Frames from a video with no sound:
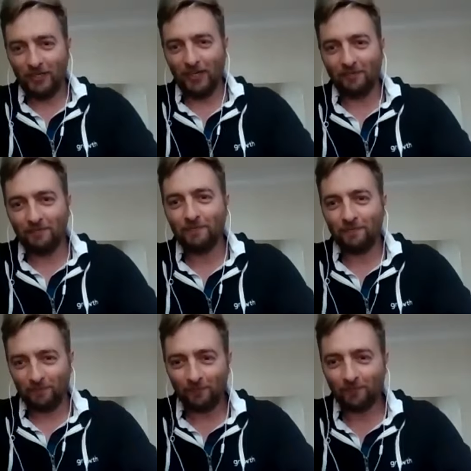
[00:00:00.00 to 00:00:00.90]
Yeah. A
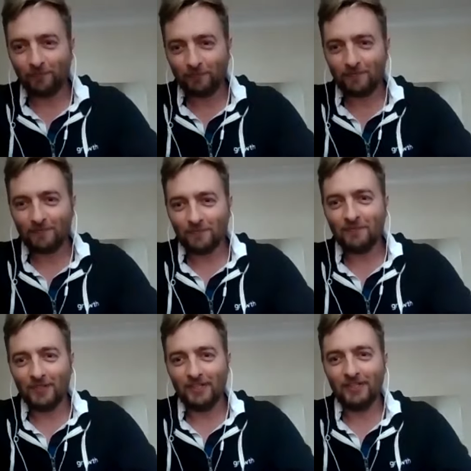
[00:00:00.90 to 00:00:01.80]
literal house.
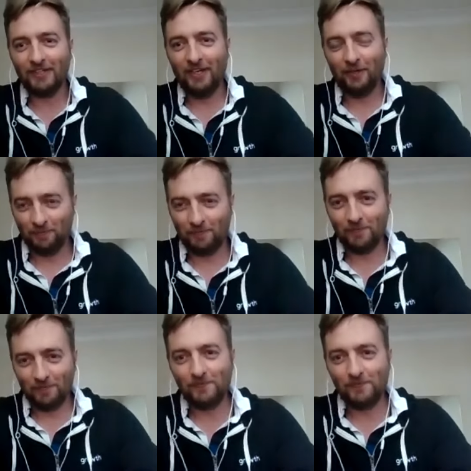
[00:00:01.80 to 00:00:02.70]
Wow.
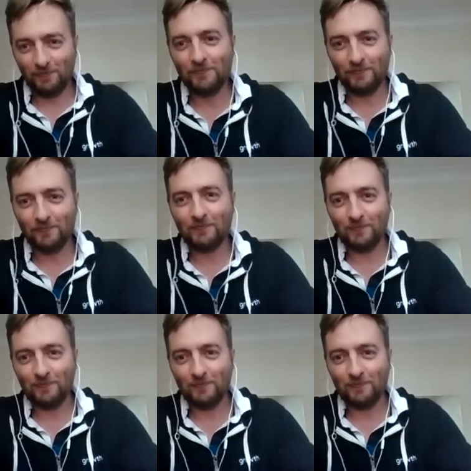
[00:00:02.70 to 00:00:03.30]
Yeah.